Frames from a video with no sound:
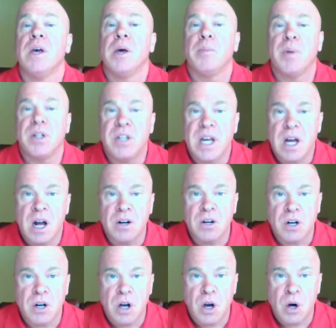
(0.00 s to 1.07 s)
but they
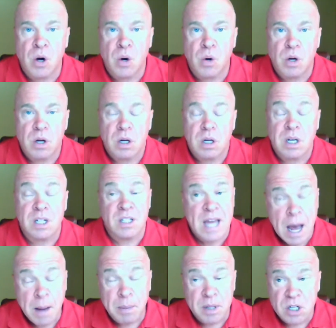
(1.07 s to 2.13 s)
undergo
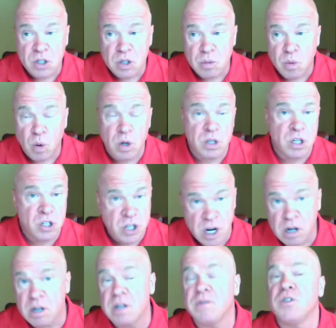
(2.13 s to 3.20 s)
catabolism or
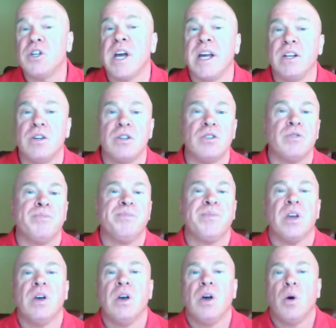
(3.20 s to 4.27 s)
degenerative changes
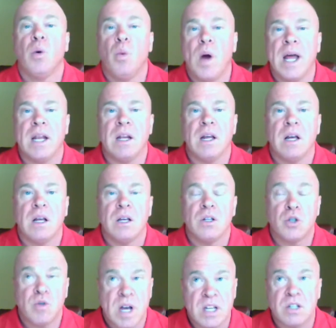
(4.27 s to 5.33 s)
when
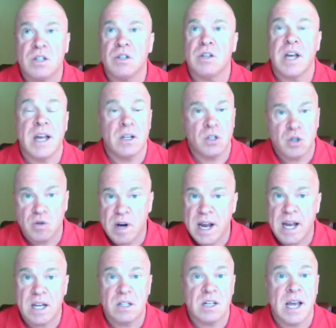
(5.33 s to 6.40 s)
stresses and
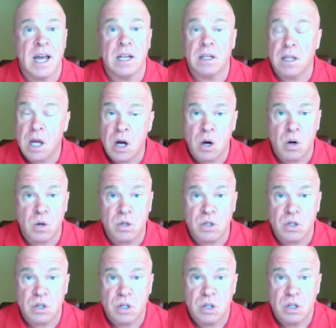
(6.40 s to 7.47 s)
strains and
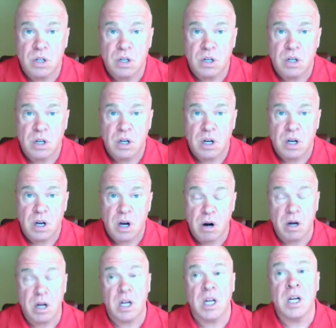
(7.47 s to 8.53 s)
loads
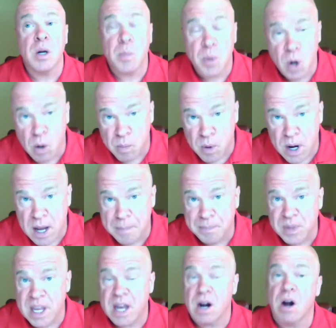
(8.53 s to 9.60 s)
are inappropriate
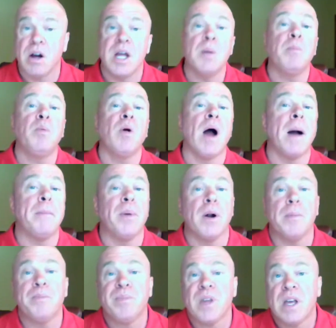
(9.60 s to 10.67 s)
and are
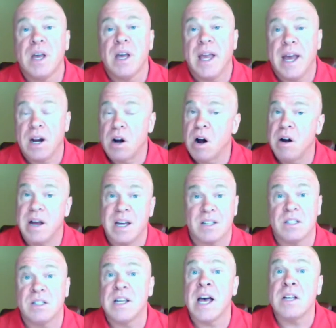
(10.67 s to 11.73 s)
improper and are
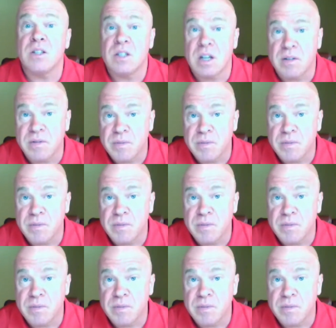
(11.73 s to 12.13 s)
excessive.